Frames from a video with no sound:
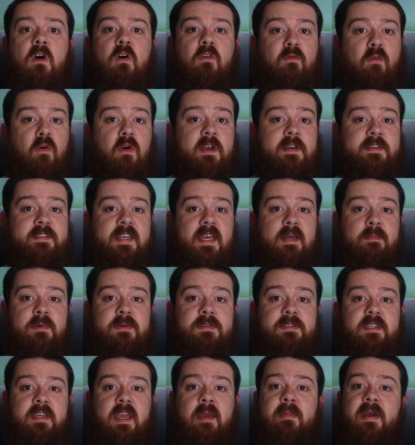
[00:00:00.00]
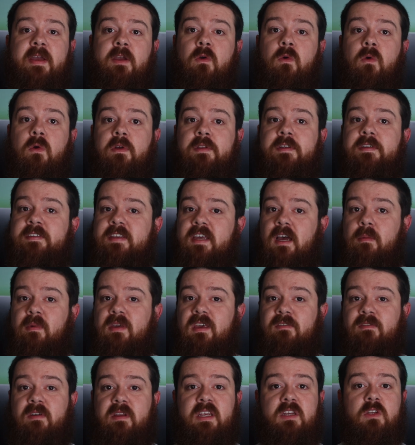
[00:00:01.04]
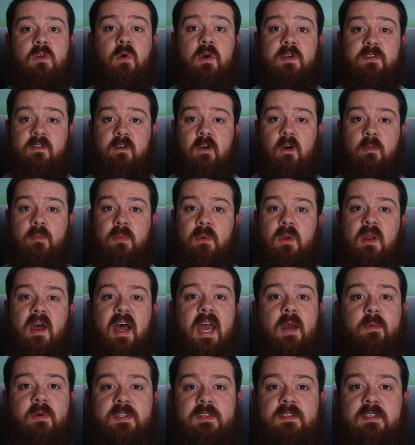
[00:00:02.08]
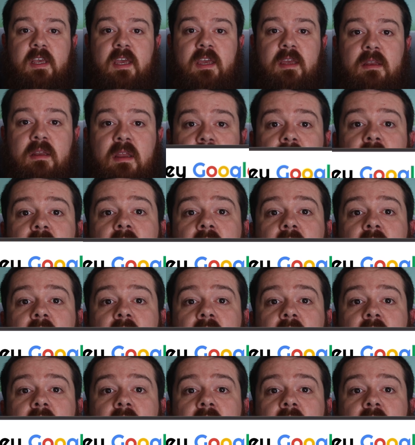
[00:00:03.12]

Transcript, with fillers: For example, to get my Google to tell me if any doors are open, I would say,